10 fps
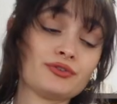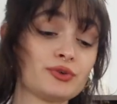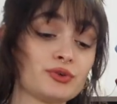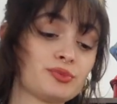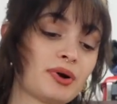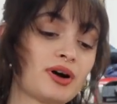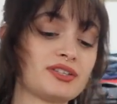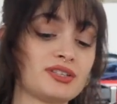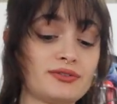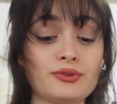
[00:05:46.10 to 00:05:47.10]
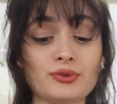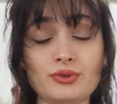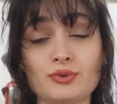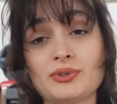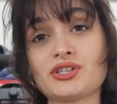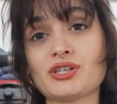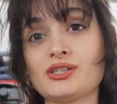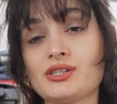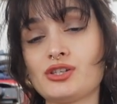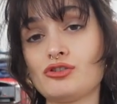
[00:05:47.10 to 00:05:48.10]
food party food, which
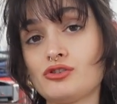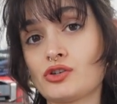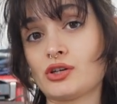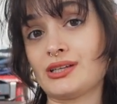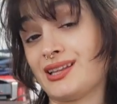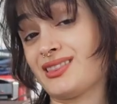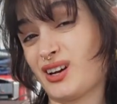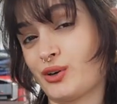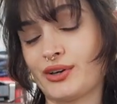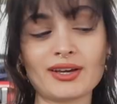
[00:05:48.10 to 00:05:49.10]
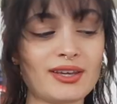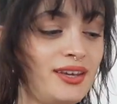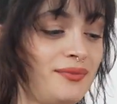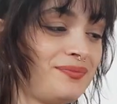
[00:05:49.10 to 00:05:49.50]
is usually takoyaki.